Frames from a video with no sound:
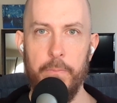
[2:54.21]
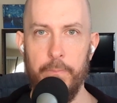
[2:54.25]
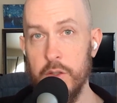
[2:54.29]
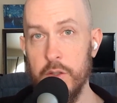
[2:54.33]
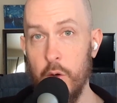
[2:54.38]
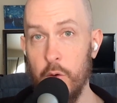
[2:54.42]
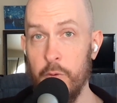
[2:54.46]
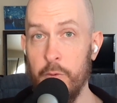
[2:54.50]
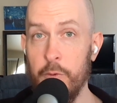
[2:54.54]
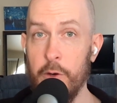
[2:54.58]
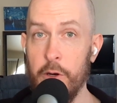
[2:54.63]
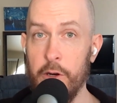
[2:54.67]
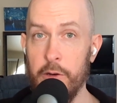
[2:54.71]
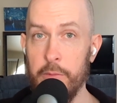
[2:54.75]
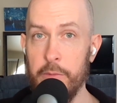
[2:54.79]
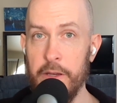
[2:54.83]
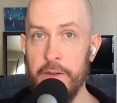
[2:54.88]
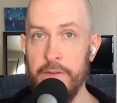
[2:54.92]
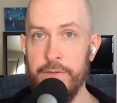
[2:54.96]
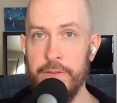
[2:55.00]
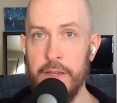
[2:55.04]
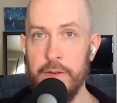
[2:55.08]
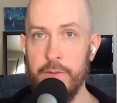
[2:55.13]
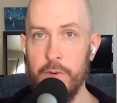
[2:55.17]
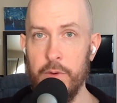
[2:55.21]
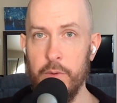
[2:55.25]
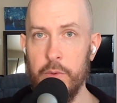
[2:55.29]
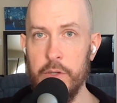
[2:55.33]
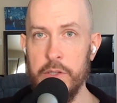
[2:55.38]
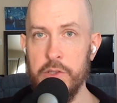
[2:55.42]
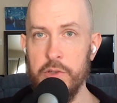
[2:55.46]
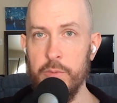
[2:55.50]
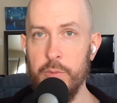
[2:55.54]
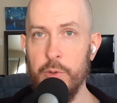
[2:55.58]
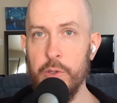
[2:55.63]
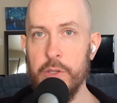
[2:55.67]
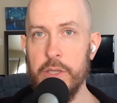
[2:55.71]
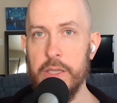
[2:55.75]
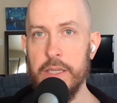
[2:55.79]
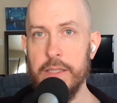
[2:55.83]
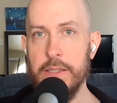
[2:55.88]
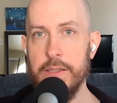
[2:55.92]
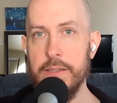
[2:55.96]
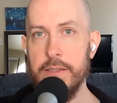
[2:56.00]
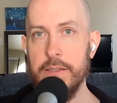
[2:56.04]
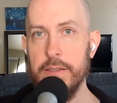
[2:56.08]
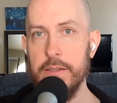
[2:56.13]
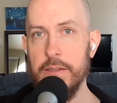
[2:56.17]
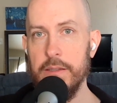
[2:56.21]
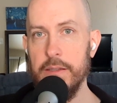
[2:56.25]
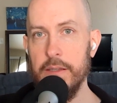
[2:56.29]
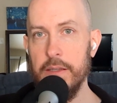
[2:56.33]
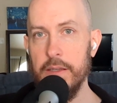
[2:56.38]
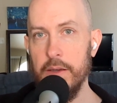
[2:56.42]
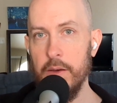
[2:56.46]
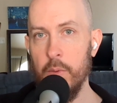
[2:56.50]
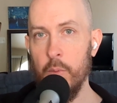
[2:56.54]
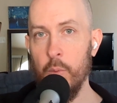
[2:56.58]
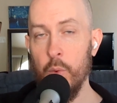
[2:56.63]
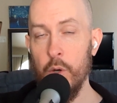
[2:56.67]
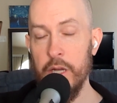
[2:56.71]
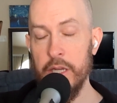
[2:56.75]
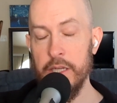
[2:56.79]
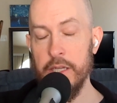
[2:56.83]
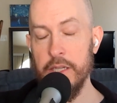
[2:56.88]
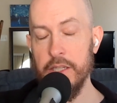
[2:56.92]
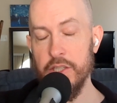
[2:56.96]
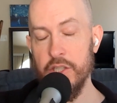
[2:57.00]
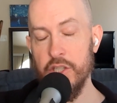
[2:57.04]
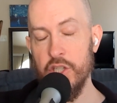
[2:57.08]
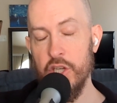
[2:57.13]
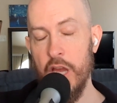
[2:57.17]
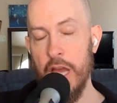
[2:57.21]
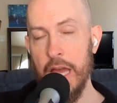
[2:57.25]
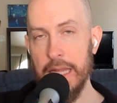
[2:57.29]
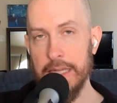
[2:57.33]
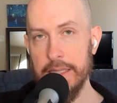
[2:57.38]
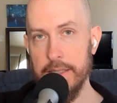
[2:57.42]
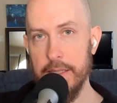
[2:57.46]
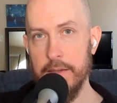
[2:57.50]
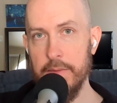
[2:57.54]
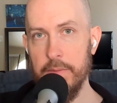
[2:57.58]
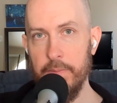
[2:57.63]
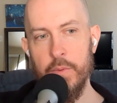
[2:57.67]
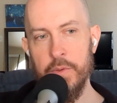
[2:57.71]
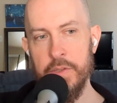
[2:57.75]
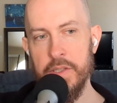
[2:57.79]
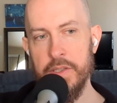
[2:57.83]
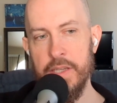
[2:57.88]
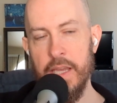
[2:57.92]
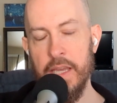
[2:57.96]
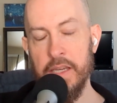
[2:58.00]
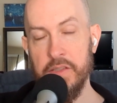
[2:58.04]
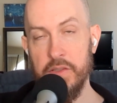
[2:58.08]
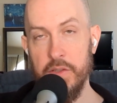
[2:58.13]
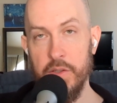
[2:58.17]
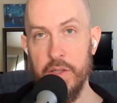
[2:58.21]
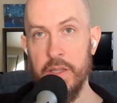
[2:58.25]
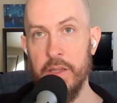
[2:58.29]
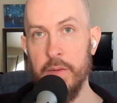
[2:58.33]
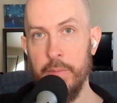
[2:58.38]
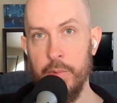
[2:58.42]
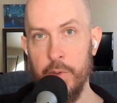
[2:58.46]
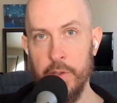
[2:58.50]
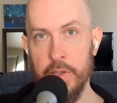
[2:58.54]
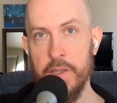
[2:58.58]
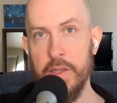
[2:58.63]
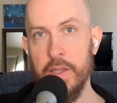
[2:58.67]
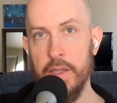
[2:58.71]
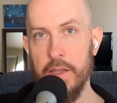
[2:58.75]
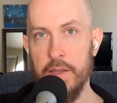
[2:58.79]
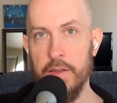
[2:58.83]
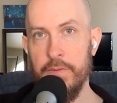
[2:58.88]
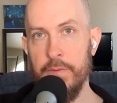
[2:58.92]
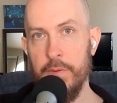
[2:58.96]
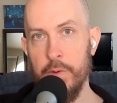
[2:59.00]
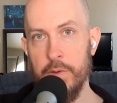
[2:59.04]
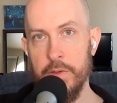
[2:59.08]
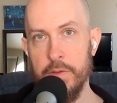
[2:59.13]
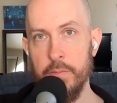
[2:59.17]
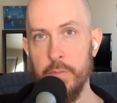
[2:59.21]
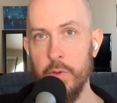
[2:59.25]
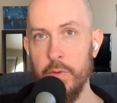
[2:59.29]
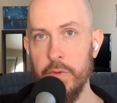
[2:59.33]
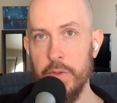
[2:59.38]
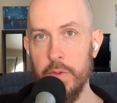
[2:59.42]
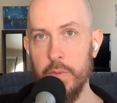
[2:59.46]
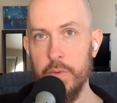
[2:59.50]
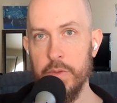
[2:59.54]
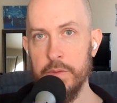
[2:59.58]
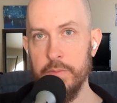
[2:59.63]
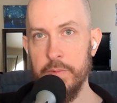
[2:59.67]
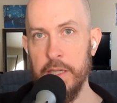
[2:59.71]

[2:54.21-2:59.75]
So far, my favorite Reacher book is One Shot, which is actually the book that the first movie was